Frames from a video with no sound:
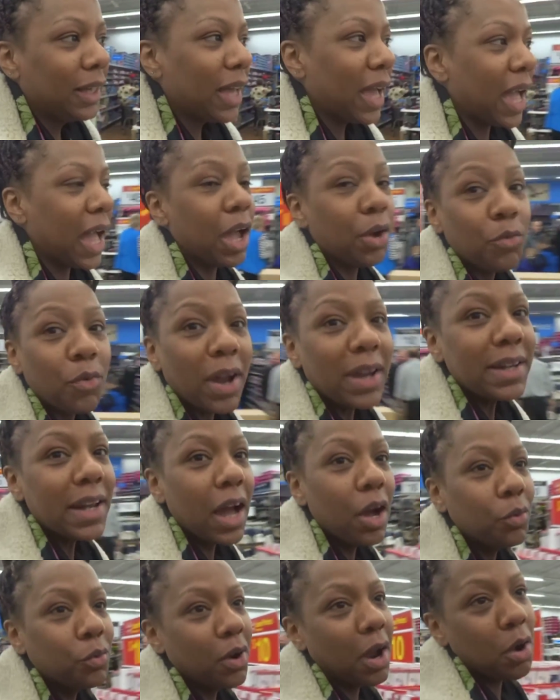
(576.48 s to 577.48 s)
And right
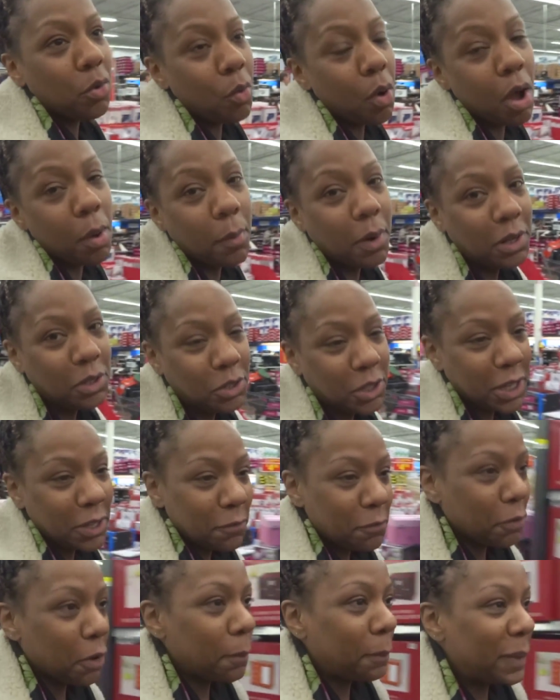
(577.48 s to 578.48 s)
now we're at Walmart looking
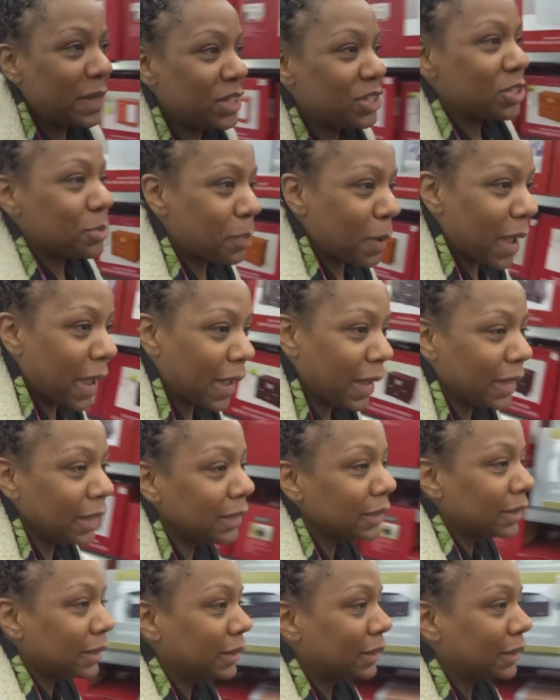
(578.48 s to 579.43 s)
for a beach bag